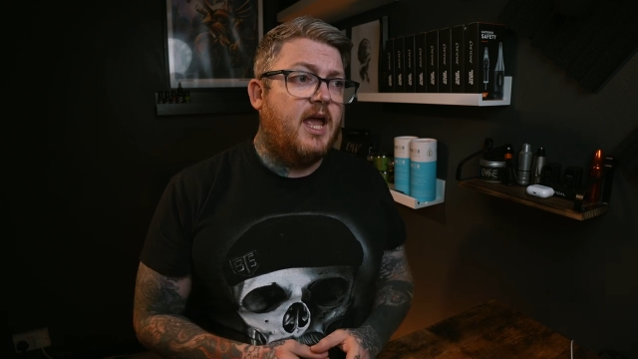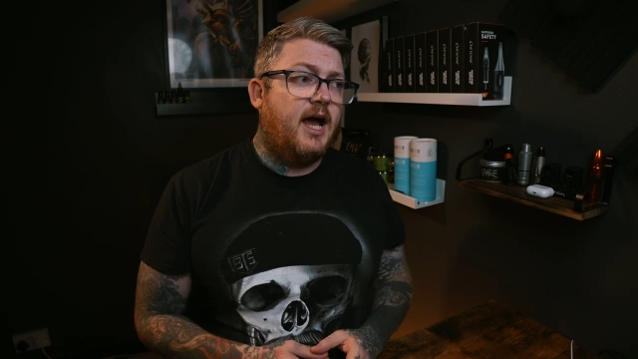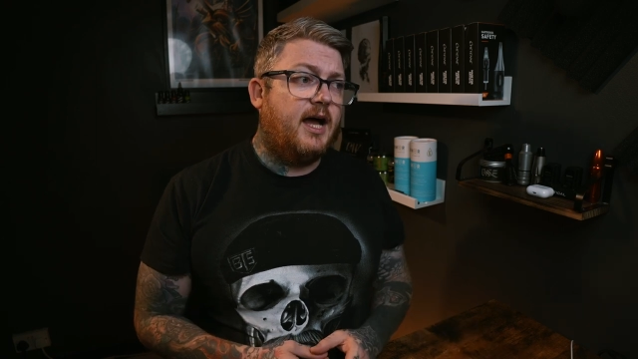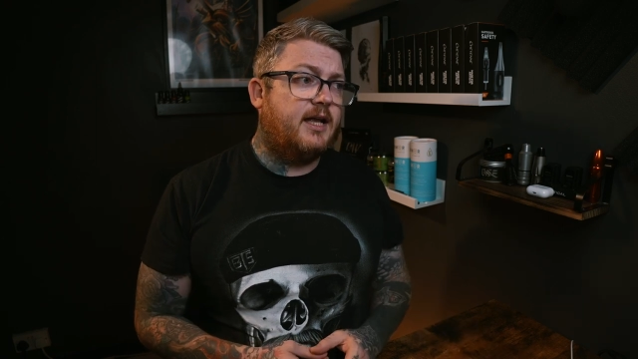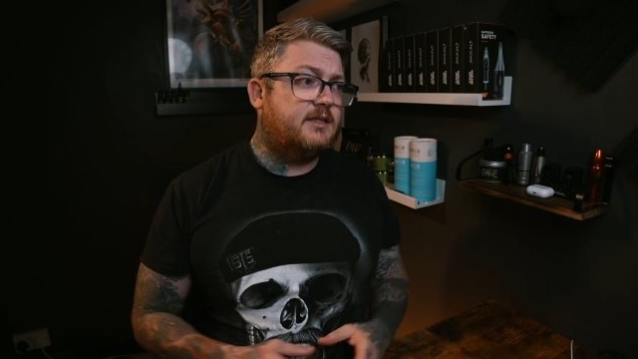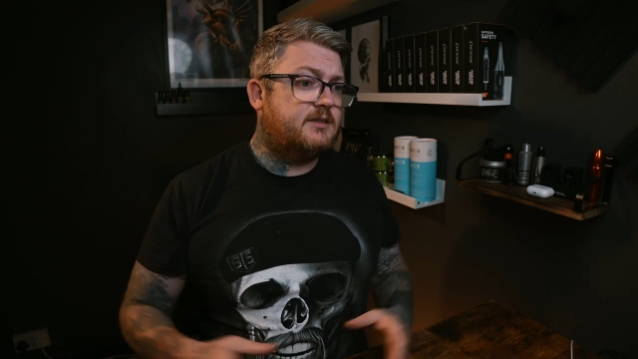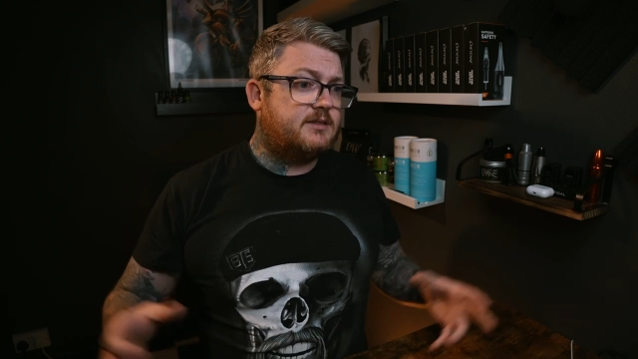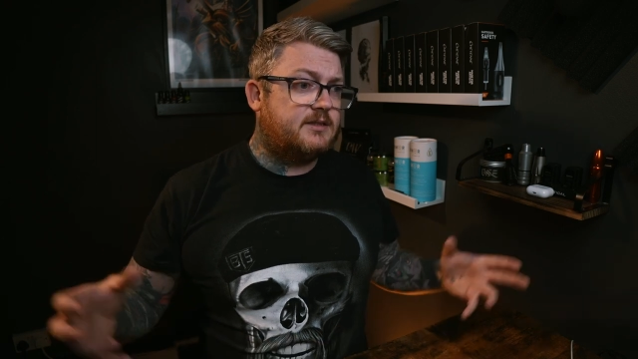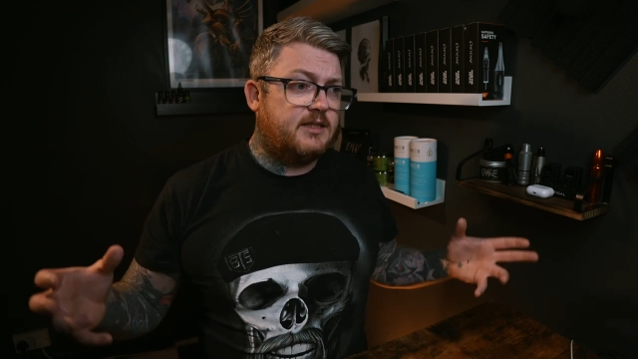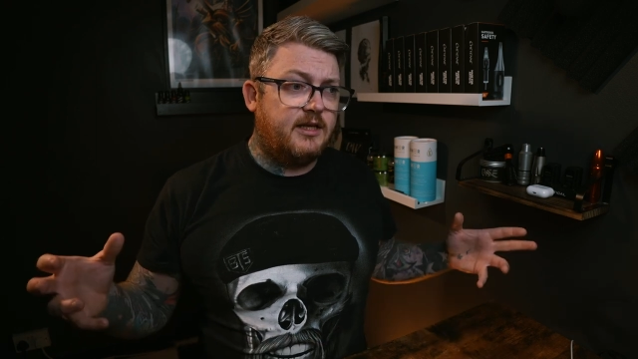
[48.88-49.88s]
And
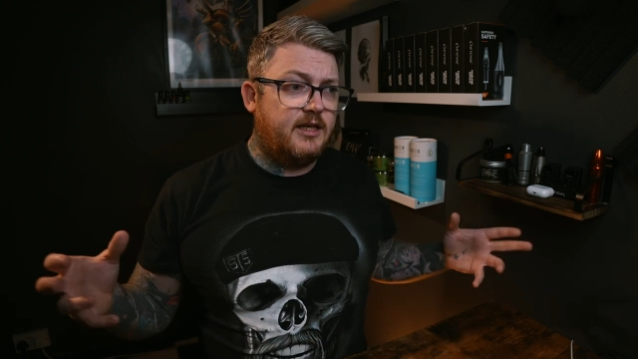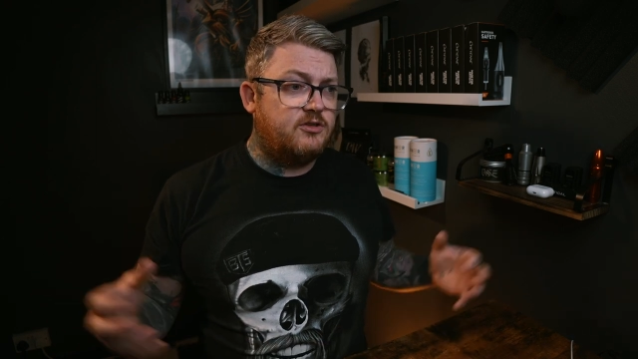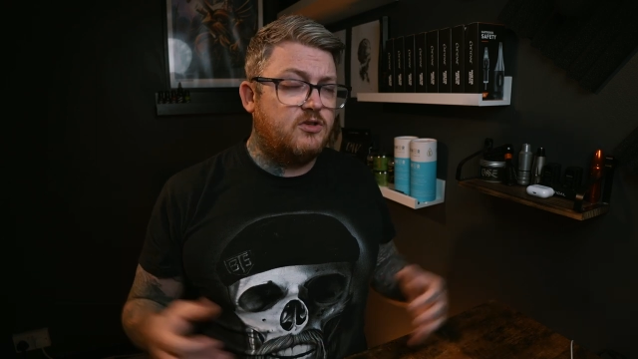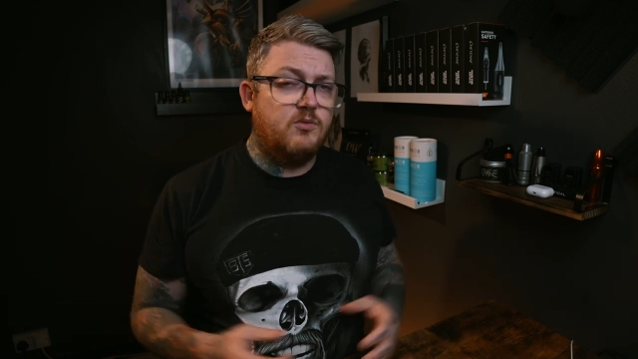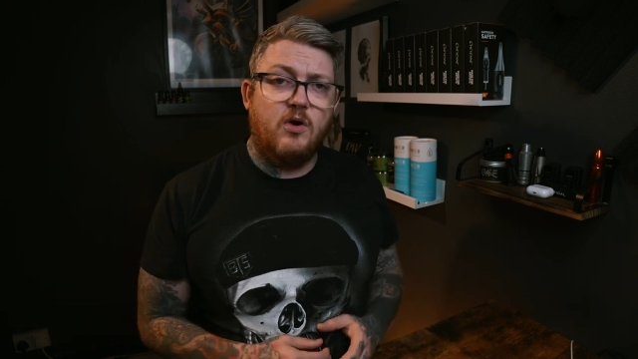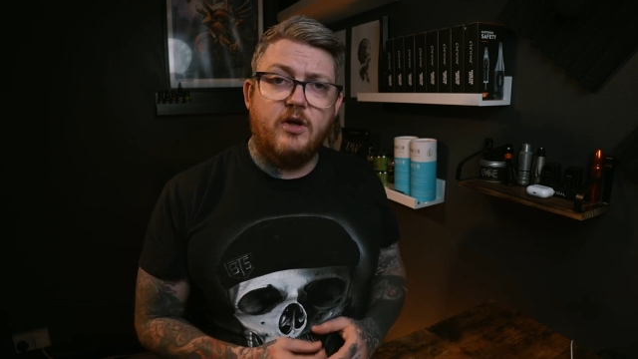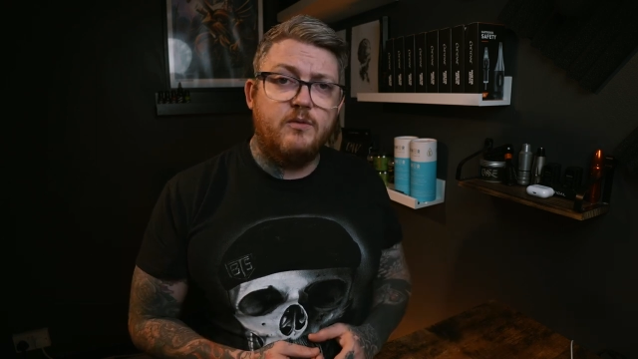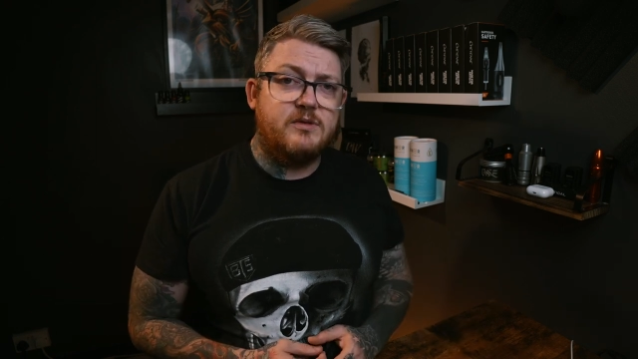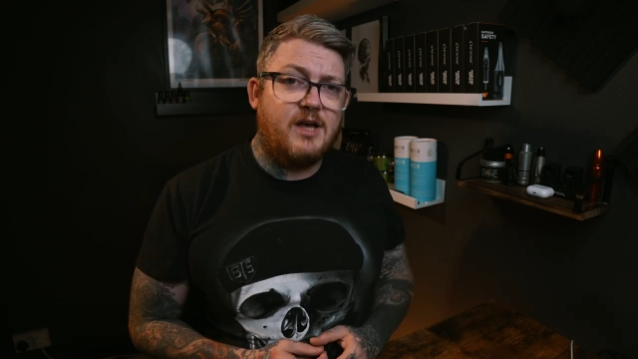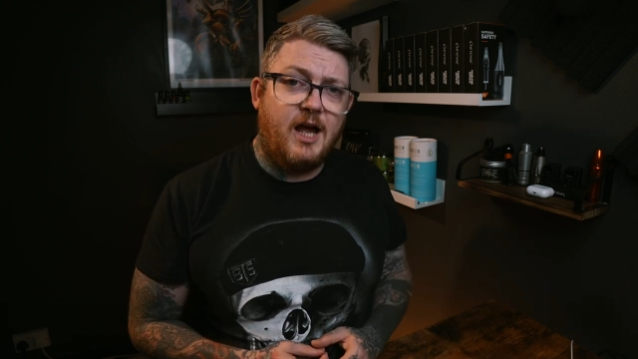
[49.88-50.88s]
do you know what, it
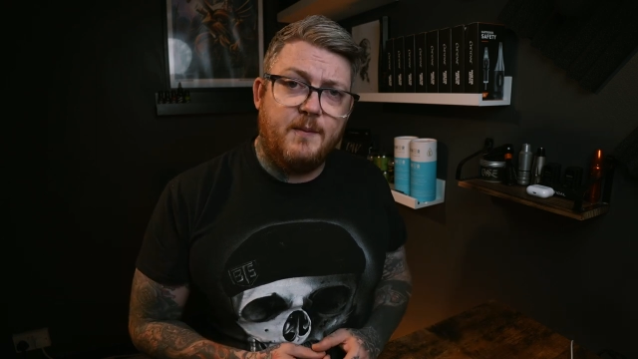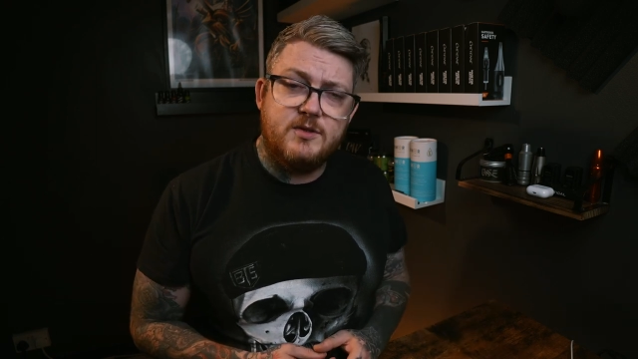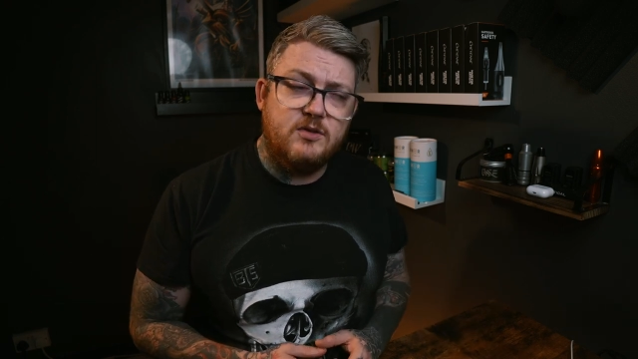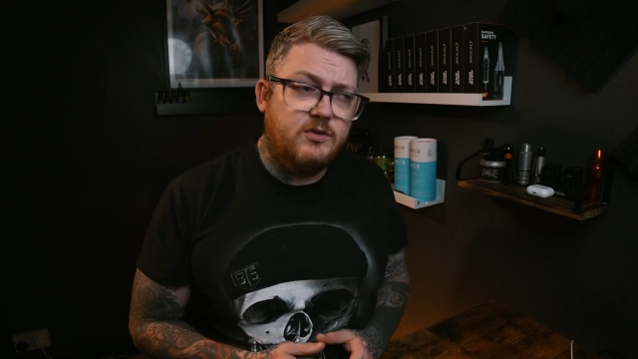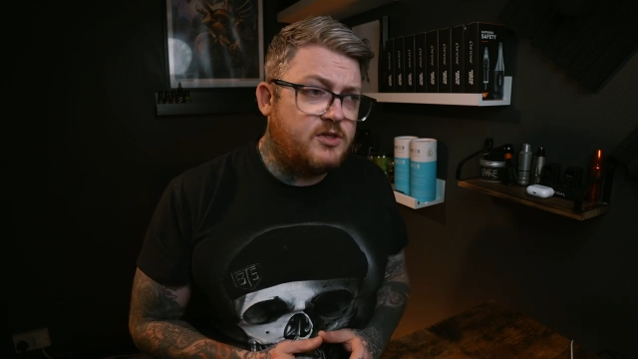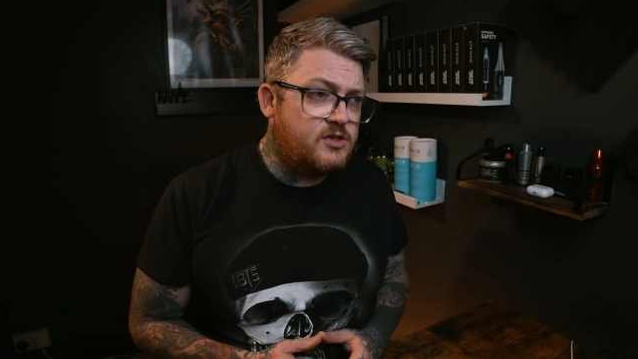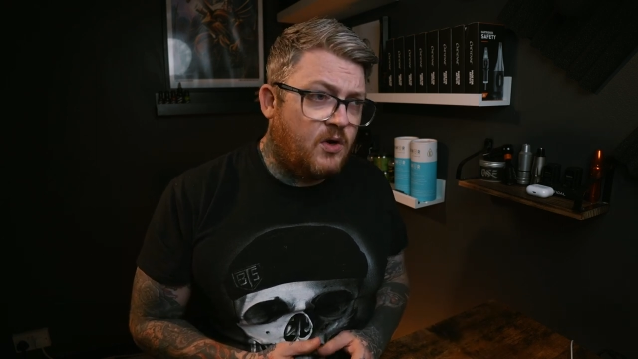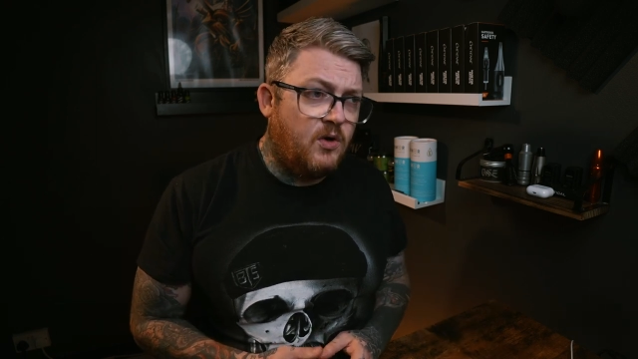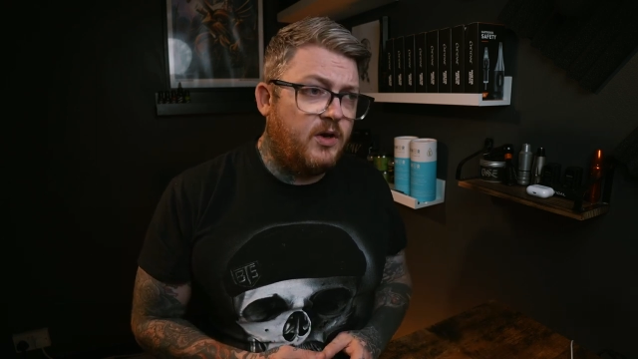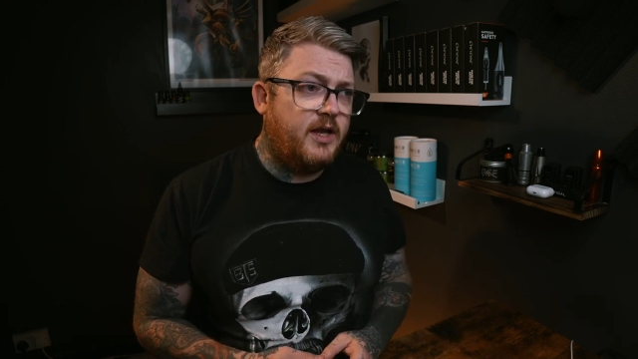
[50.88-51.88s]
was absolutely
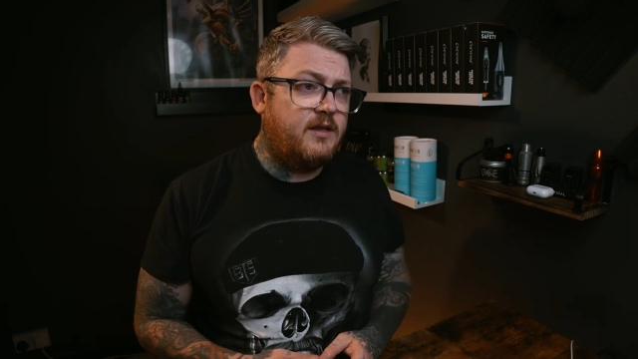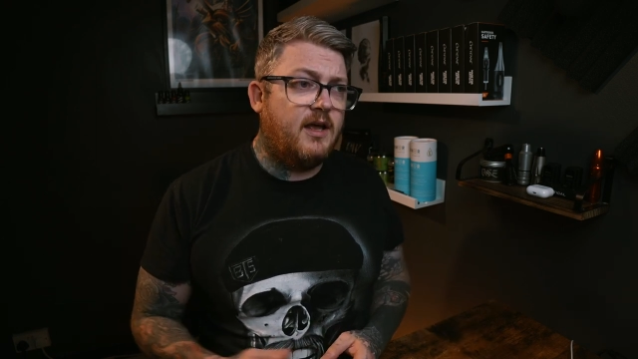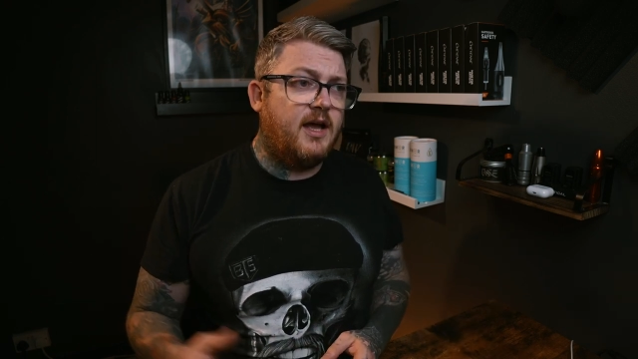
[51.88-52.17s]
solid